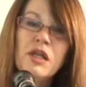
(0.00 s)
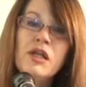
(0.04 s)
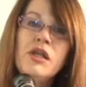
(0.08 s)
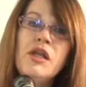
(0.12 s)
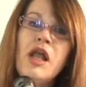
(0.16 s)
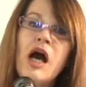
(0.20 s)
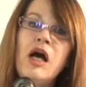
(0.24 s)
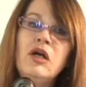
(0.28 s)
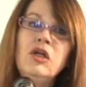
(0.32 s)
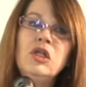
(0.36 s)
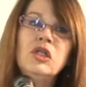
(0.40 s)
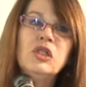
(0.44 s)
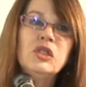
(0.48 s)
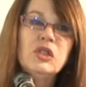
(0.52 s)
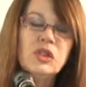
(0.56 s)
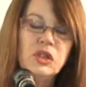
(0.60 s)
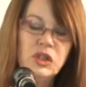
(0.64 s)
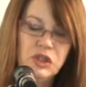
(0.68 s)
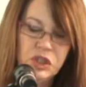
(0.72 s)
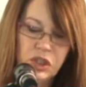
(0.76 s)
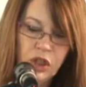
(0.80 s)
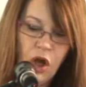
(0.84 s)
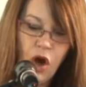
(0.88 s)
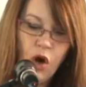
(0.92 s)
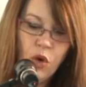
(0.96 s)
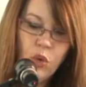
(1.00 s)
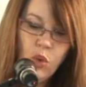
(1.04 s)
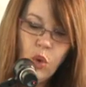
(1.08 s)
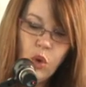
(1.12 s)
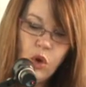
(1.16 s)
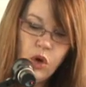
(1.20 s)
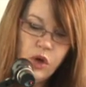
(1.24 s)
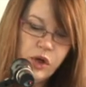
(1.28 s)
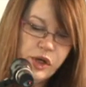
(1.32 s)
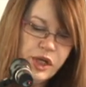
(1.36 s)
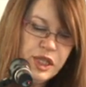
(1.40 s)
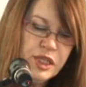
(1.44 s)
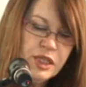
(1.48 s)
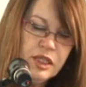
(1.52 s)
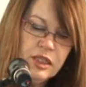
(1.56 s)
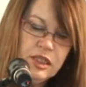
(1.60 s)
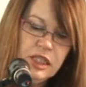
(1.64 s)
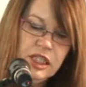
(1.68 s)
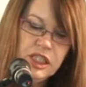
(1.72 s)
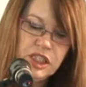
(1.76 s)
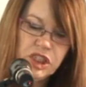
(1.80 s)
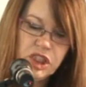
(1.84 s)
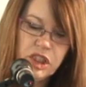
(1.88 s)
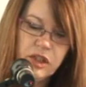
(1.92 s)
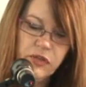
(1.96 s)
knuckles raw in the
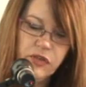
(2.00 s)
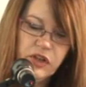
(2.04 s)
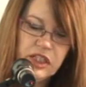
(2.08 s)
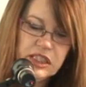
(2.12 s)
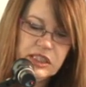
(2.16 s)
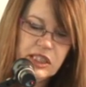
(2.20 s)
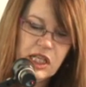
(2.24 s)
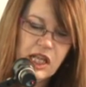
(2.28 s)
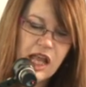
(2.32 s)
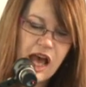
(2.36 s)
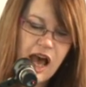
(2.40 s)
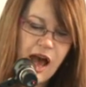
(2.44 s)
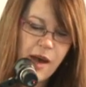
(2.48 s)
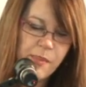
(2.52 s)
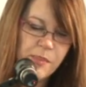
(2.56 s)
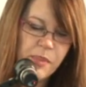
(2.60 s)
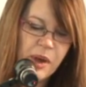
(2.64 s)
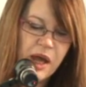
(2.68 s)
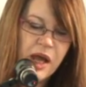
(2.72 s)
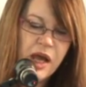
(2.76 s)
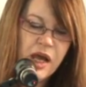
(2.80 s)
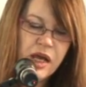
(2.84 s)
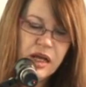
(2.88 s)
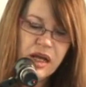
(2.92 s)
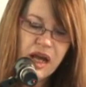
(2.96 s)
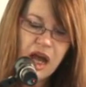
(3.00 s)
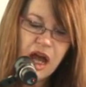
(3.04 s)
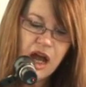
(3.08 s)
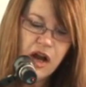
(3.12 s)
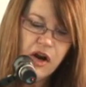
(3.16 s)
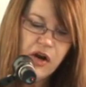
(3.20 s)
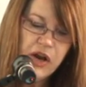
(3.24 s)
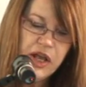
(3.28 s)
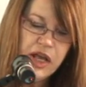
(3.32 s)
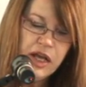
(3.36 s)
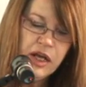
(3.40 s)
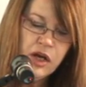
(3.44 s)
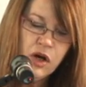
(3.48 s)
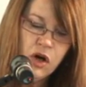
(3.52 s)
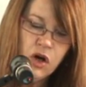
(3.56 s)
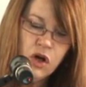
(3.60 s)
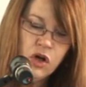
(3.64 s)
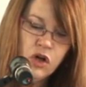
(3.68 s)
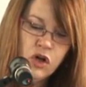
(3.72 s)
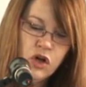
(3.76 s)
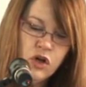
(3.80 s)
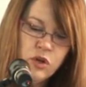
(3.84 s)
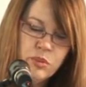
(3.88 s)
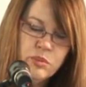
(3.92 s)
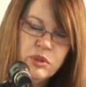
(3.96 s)
niche of his lap, carrying
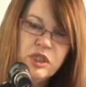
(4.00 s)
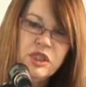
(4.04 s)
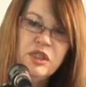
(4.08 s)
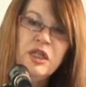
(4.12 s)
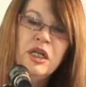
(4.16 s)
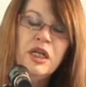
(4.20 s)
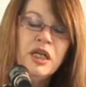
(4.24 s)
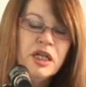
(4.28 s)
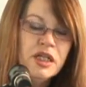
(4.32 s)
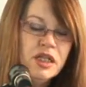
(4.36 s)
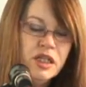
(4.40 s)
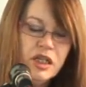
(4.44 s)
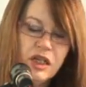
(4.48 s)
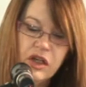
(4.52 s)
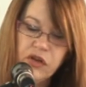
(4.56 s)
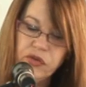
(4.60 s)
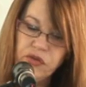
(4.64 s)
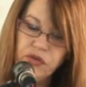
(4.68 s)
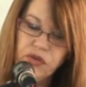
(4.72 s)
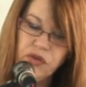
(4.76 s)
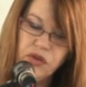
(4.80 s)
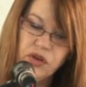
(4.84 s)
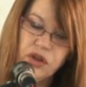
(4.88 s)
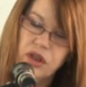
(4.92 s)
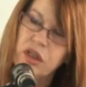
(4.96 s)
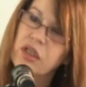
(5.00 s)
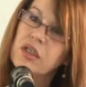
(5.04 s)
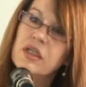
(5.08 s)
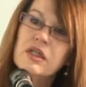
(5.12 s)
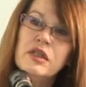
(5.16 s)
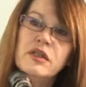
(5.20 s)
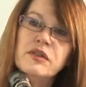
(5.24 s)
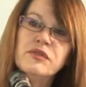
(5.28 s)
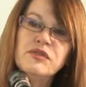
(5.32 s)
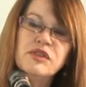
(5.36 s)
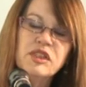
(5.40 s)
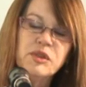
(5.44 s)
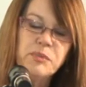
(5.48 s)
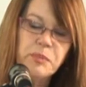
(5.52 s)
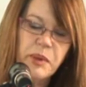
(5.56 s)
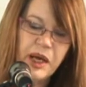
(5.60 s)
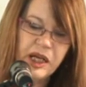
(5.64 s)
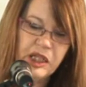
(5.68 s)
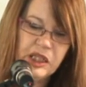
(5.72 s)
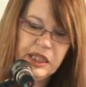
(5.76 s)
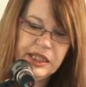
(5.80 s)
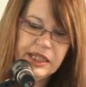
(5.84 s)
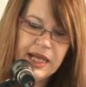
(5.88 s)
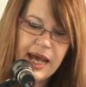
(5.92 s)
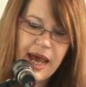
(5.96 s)
home a gift of
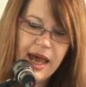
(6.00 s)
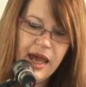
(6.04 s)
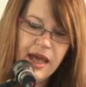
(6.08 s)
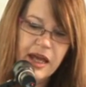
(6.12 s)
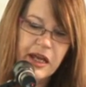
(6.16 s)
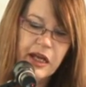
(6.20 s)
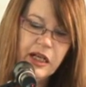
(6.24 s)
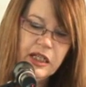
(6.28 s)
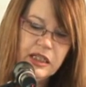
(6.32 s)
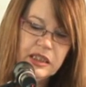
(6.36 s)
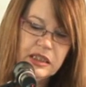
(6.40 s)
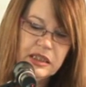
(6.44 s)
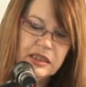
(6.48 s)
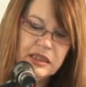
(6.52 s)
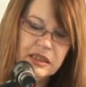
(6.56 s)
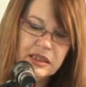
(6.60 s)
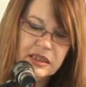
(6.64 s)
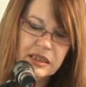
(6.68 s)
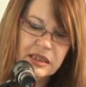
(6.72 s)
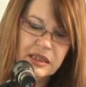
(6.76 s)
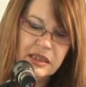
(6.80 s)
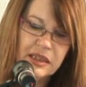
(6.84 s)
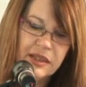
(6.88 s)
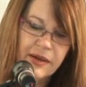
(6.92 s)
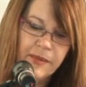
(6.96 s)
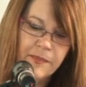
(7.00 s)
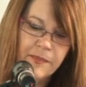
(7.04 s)
speckled eggs.